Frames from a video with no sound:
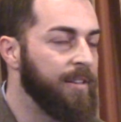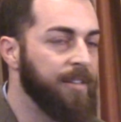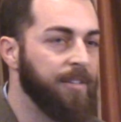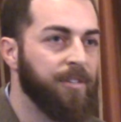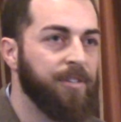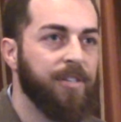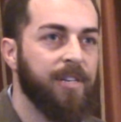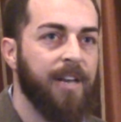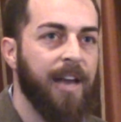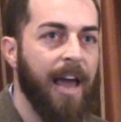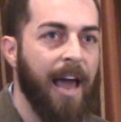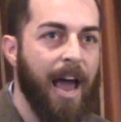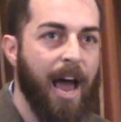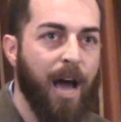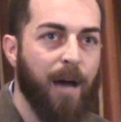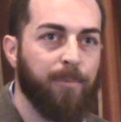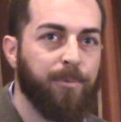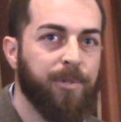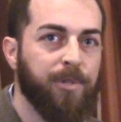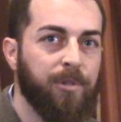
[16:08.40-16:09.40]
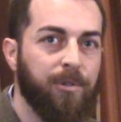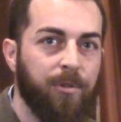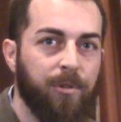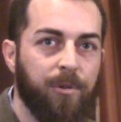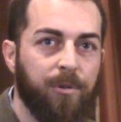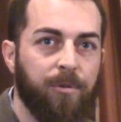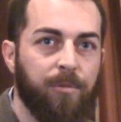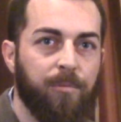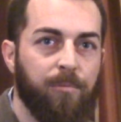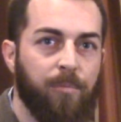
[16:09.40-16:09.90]
This is an
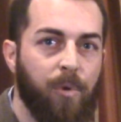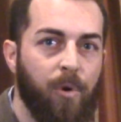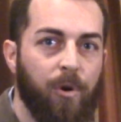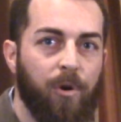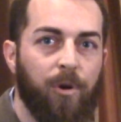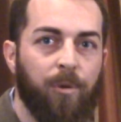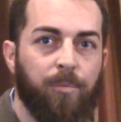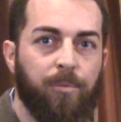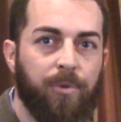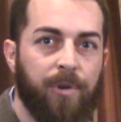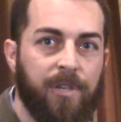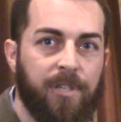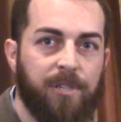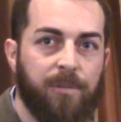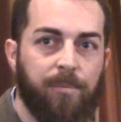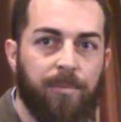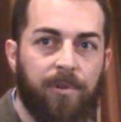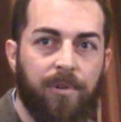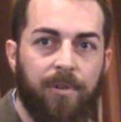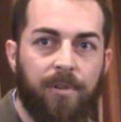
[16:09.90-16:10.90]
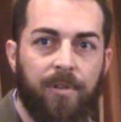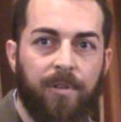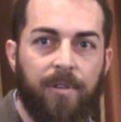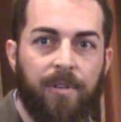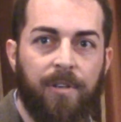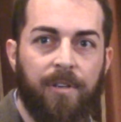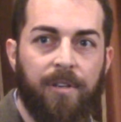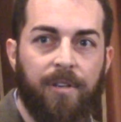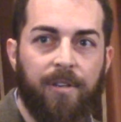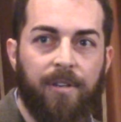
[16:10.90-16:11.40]
absolute moral principle
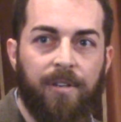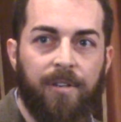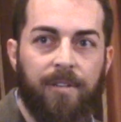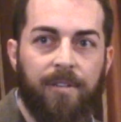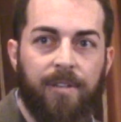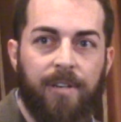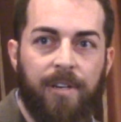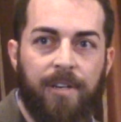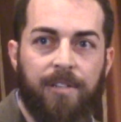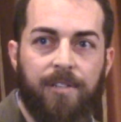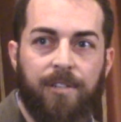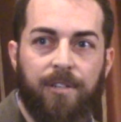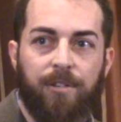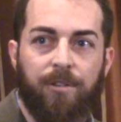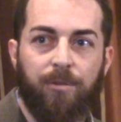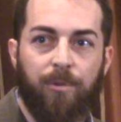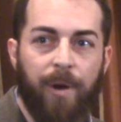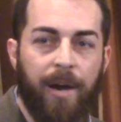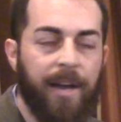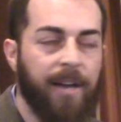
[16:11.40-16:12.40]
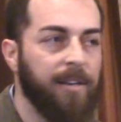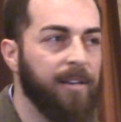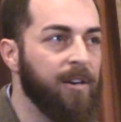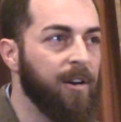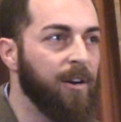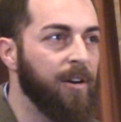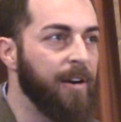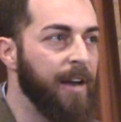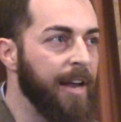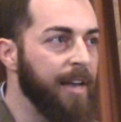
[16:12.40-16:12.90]
that is ingrained in
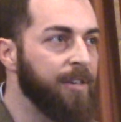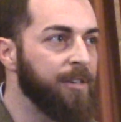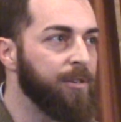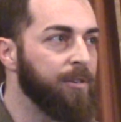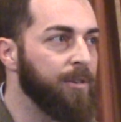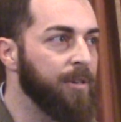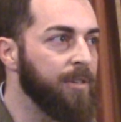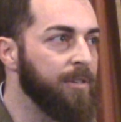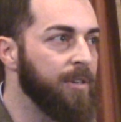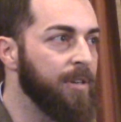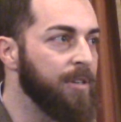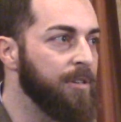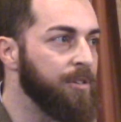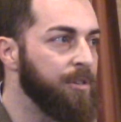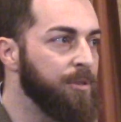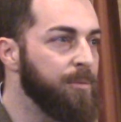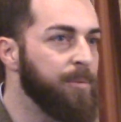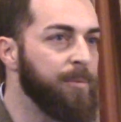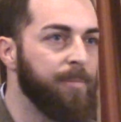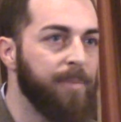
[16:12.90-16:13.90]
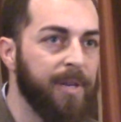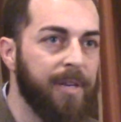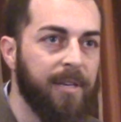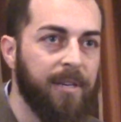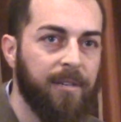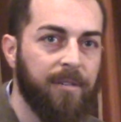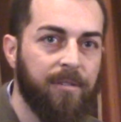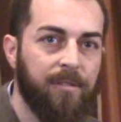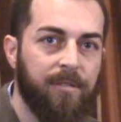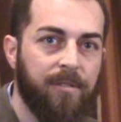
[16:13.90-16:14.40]
our nature as human
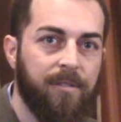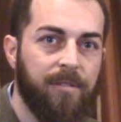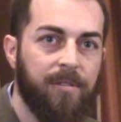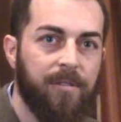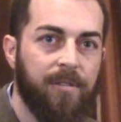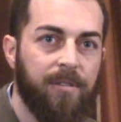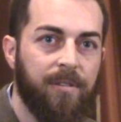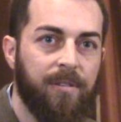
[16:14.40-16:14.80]
beings.